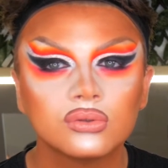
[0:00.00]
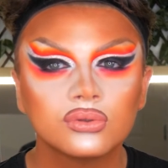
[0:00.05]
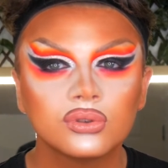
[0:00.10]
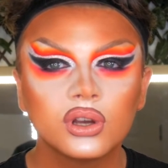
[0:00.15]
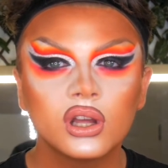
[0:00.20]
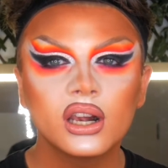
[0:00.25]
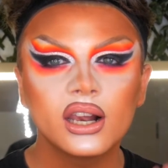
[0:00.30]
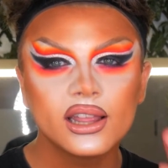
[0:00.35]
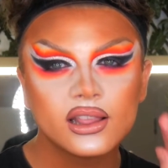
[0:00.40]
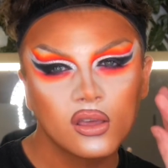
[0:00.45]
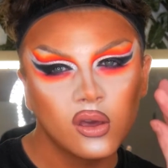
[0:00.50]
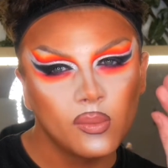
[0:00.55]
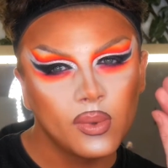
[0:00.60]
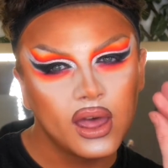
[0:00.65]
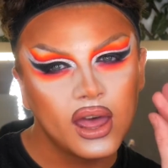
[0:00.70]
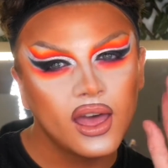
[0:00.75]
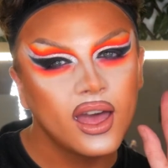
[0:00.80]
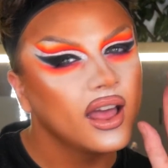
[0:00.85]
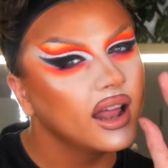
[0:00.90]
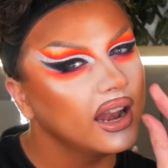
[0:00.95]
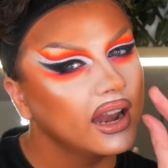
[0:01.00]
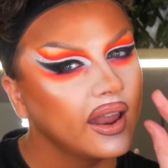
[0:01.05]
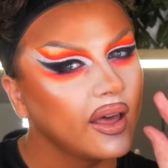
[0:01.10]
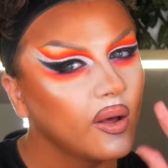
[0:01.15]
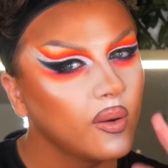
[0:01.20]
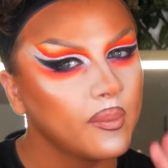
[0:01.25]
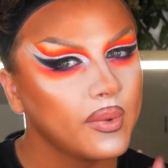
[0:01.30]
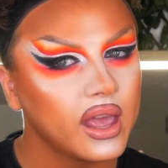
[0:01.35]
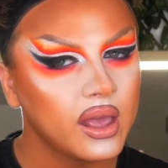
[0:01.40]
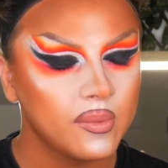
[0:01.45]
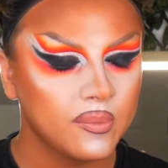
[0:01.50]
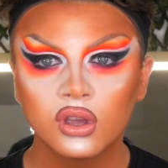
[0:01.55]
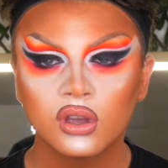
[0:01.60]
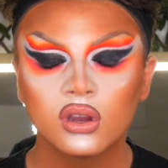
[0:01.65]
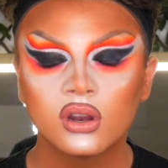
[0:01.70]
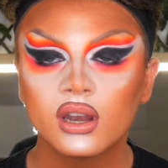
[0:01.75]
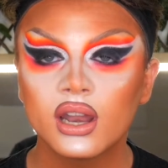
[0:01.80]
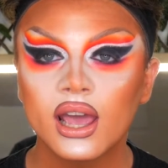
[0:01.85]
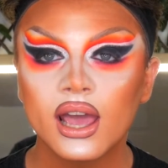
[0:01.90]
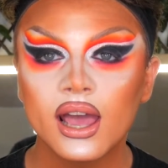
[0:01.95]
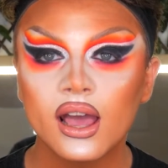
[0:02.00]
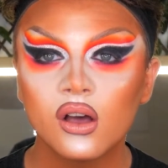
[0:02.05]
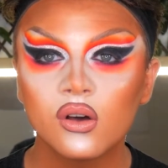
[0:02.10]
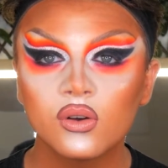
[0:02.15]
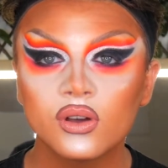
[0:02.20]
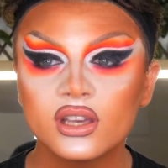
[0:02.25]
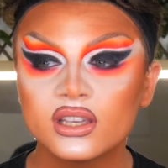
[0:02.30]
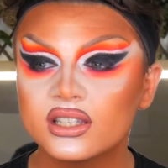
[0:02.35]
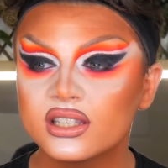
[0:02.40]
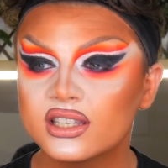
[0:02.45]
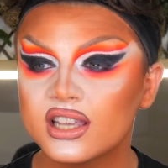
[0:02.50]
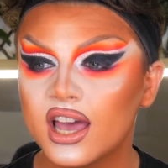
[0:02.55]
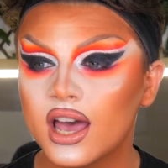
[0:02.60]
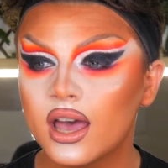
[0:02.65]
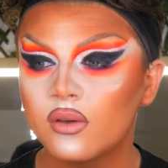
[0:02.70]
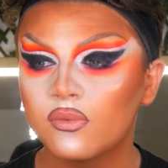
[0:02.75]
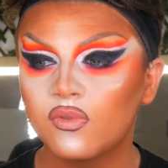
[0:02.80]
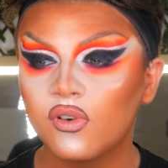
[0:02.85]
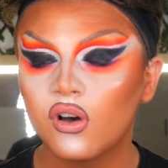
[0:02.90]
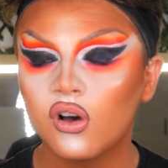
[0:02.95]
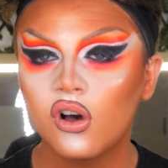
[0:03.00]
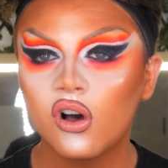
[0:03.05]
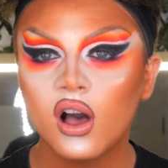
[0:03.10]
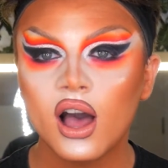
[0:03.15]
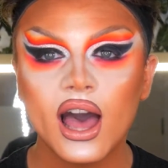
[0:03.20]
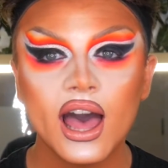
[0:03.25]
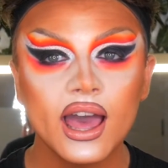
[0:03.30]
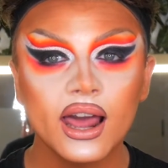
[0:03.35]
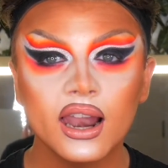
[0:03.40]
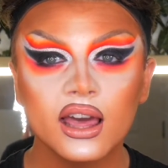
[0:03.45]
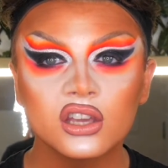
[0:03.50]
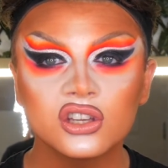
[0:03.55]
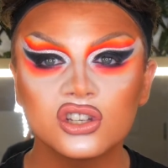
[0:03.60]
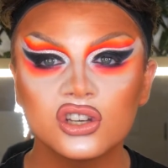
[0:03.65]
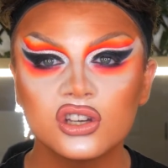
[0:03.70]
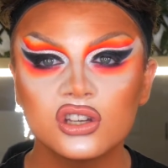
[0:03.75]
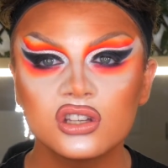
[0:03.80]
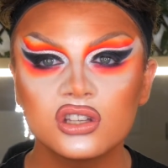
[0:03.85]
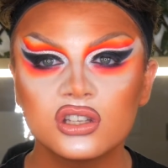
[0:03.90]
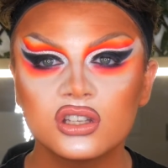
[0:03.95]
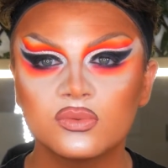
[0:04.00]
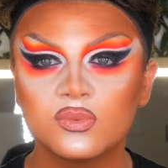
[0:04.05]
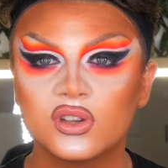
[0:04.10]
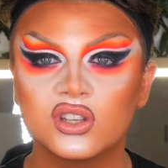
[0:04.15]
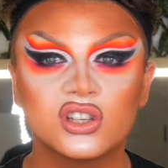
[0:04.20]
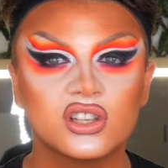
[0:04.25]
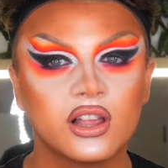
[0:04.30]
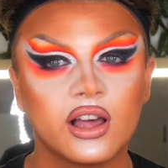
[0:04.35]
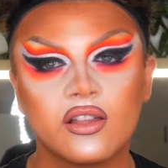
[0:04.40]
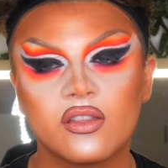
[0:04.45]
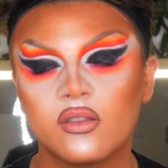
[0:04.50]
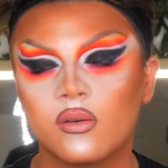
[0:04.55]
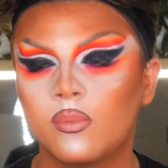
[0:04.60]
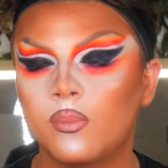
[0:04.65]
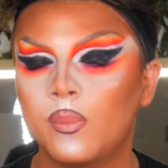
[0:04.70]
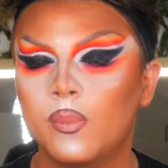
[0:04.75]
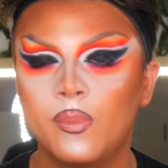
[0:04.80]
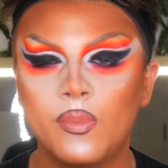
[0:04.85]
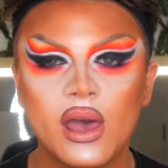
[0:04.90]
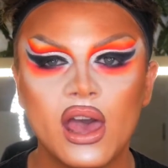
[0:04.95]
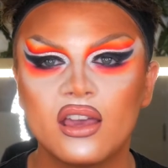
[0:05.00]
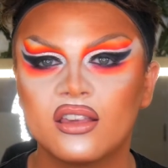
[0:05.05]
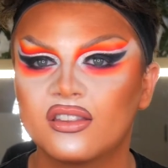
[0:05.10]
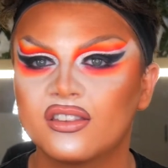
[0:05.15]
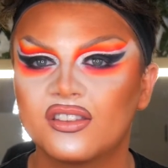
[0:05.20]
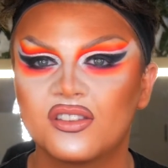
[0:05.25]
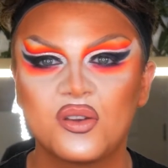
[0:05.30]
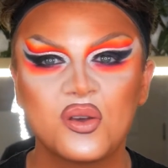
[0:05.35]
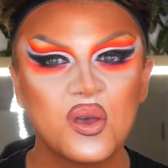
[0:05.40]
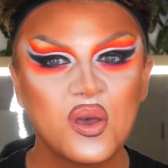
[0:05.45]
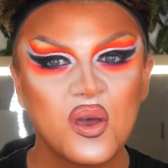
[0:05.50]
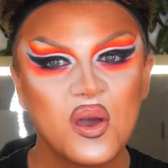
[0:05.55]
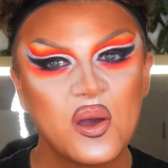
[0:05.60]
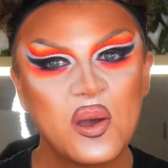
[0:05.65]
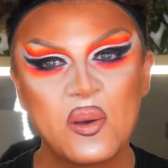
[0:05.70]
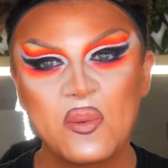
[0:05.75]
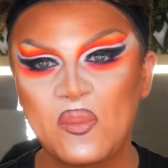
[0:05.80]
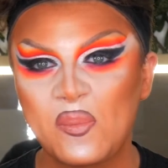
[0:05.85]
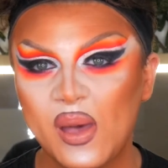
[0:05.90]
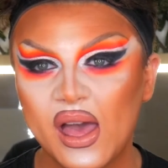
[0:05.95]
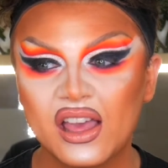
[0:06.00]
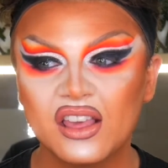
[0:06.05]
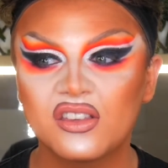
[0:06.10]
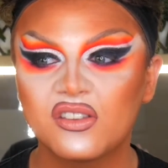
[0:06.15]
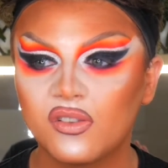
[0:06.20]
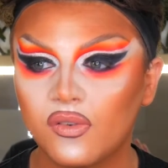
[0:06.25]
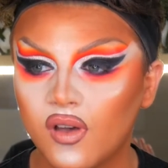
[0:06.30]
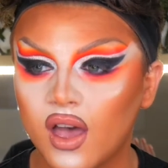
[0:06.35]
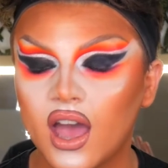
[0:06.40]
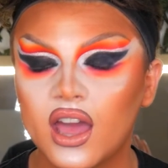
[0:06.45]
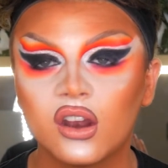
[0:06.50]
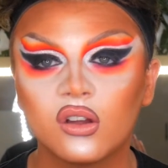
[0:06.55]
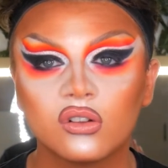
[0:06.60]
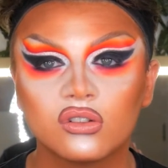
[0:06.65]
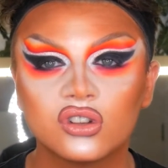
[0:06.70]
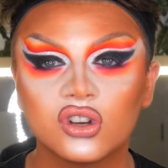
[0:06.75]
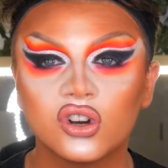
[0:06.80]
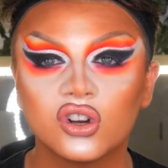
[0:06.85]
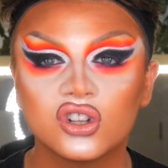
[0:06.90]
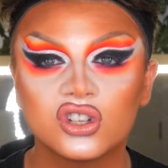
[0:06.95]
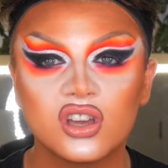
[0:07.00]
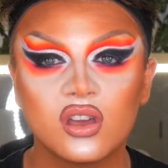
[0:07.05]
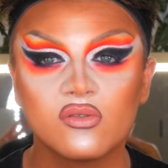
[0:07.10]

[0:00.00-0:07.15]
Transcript: A little bit. Now it's time for eyelashes, which is like the best final touch.